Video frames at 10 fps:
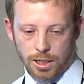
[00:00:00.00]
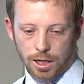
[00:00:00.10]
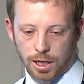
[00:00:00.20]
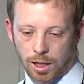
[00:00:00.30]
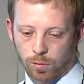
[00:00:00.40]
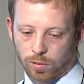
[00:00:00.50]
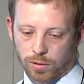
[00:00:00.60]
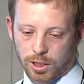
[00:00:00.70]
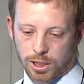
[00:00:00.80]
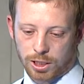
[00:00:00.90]

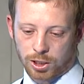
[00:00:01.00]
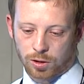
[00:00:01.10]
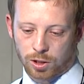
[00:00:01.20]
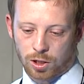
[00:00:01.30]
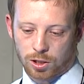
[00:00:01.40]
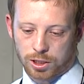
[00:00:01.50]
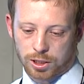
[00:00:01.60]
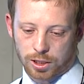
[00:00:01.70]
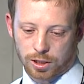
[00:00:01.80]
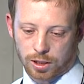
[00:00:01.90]
So the
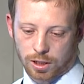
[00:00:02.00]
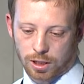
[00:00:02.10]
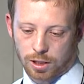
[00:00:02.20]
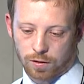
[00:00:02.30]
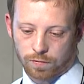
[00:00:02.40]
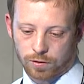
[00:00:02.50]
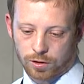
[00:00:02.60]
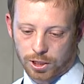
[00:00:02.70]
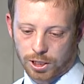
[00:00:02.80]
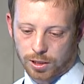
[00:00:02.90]
cost of
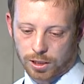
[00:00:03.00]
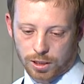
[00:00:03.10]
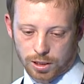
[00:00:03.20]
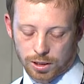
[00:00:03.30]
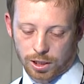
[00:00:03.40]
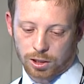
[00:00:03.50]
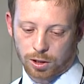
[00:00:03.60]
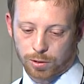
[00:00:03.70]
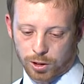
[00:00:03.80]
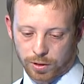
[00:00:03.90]

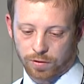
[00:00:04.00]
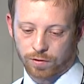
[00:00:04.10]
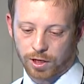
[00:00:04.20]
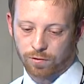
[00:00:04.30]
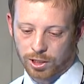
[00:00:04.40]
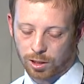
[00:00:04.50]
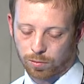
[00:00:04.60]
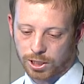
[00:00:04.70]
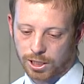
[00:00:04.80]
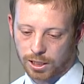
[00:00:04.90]
between 5 and
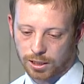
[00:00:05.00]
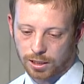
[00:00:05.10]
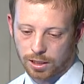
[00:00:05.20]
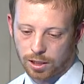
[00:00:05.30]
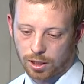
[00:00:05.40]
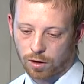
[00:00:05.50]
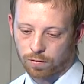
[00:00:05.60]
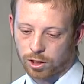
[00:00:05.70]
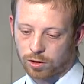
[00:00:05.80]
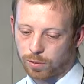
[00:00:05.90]
10%
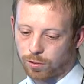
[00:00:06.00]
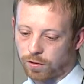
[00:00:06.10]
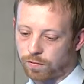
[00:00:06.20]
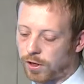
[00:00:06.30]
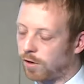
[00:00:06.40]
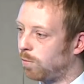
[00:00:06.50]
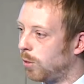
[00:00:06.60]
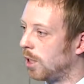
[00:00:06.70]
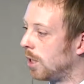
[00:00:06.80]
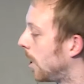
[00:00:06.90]
of the 3.5 million